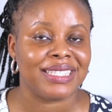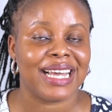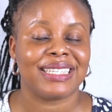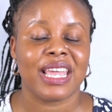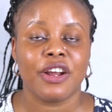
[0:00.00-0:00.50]
It
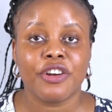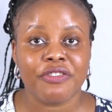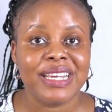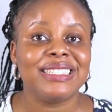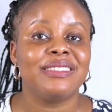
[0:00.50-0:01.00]
has
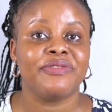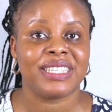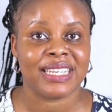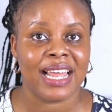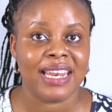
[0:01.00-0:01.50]
increased
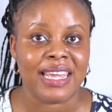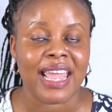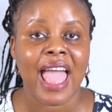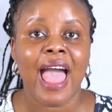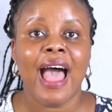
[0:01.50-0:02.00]
recently,